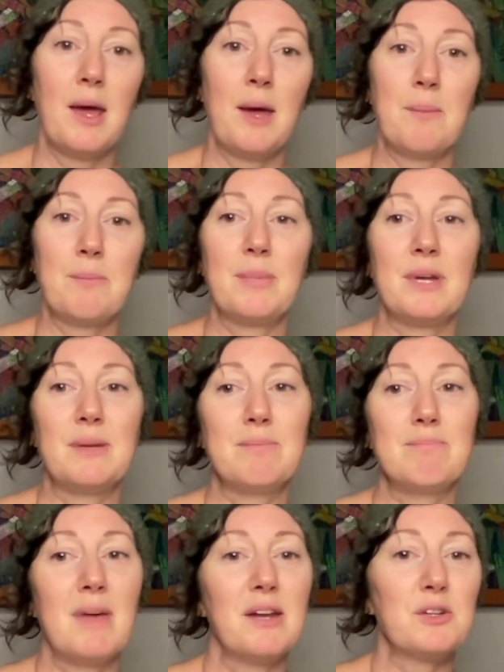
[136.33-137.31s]
but
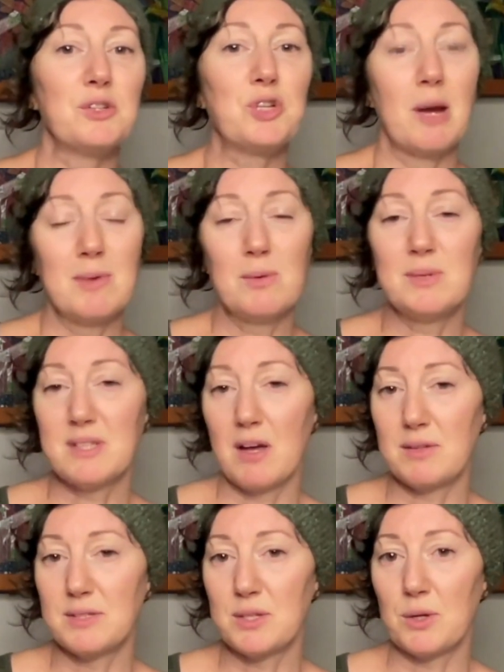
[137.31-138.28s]
medical trauma was
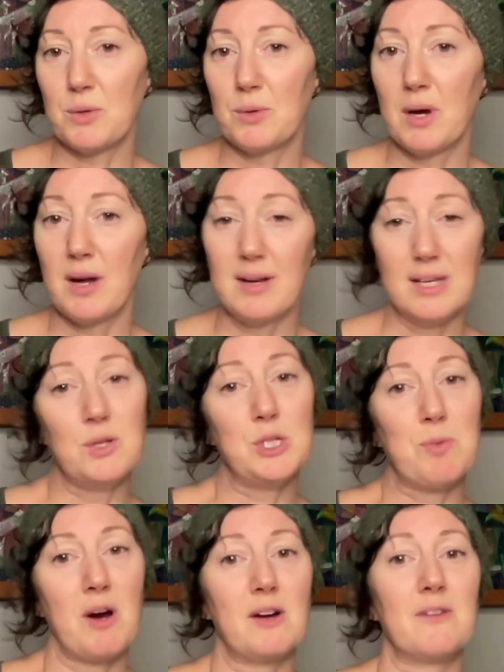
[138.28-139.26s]
also a
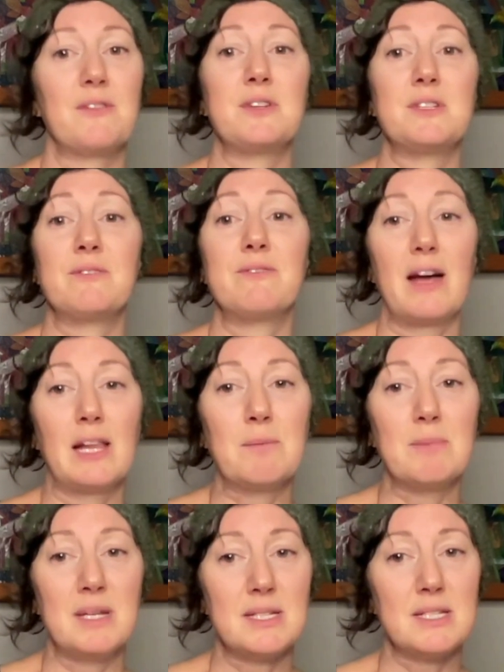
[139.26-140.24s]
huge part of the
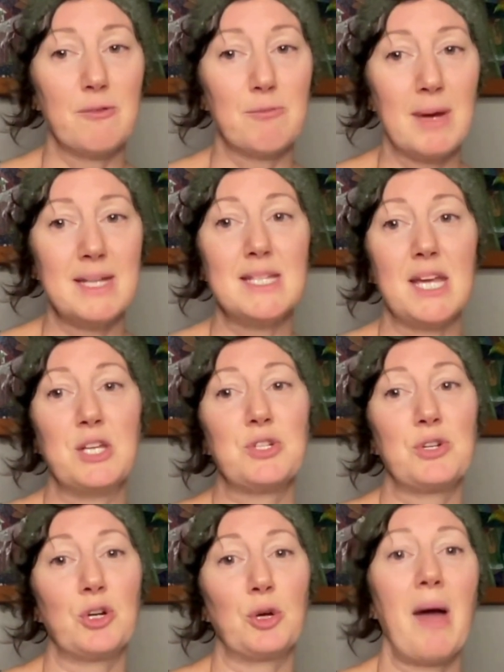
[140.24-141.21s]
development of my danger
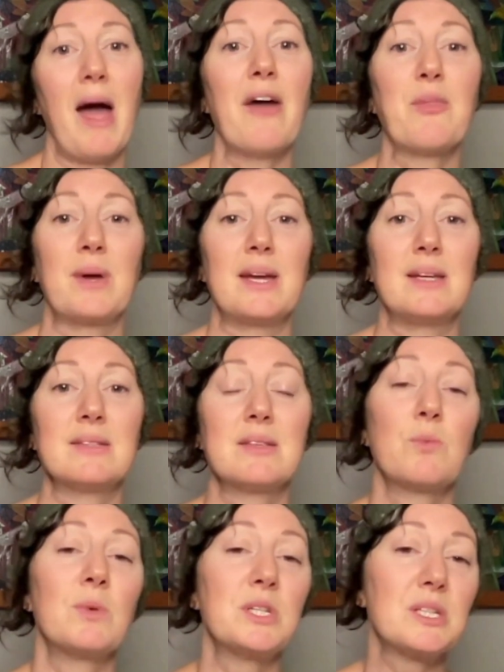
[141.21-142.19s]
neural pathways,
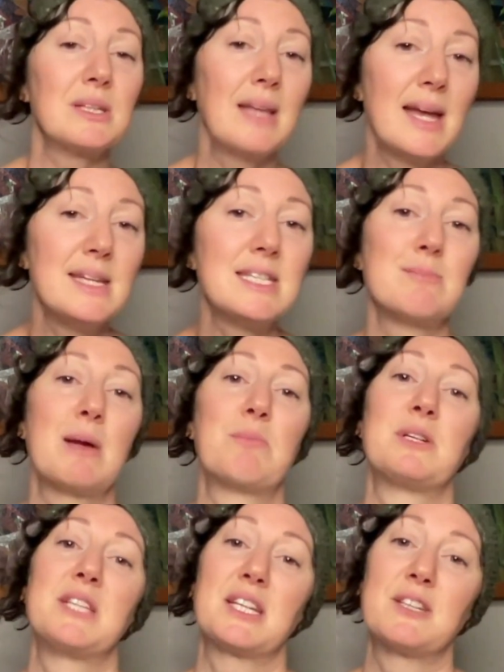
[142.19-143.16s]
which led to my
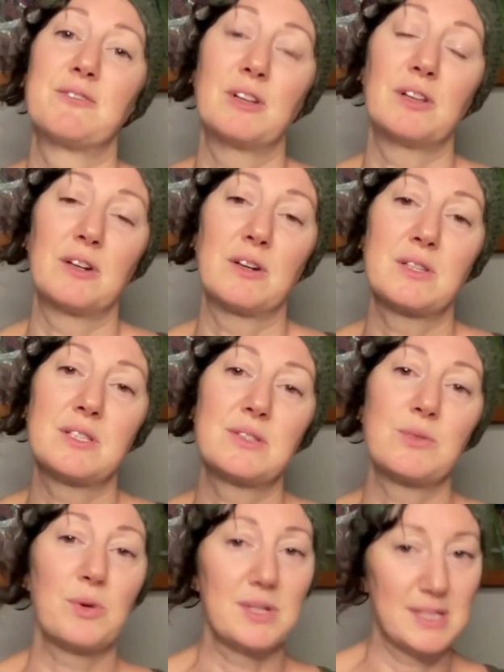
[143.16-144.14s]
protective alerts
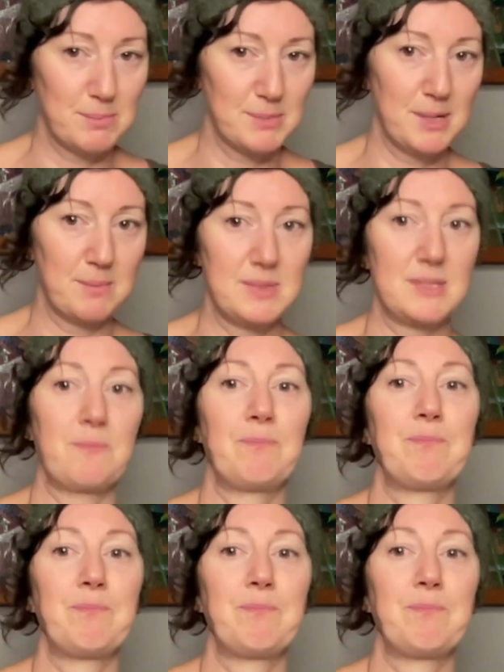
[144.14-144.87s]
or symptoms.